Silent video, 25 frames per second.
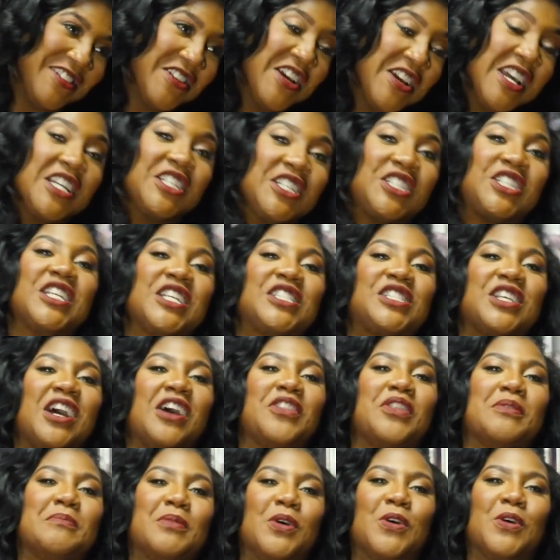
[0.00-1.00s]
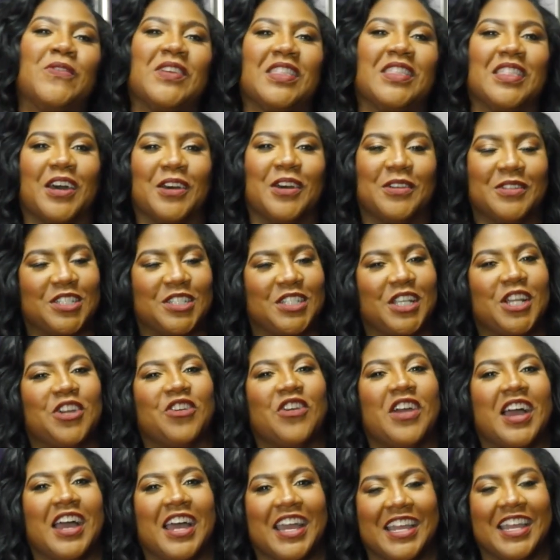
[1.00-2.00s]
I'm not. She gonna saw lie. the movie though. But I she,
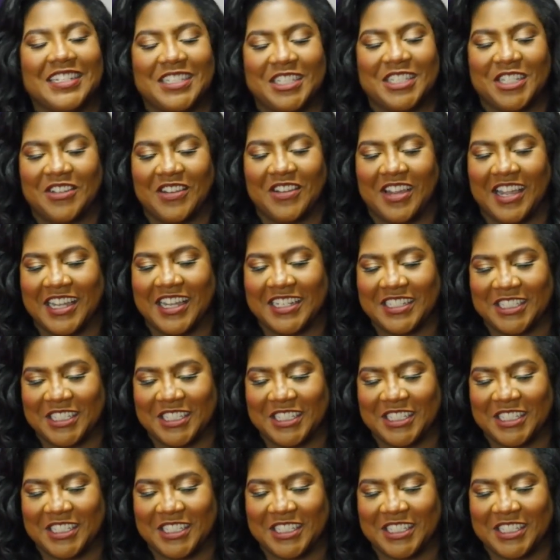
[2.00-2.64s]
cried. The movie, she cried. I she cried.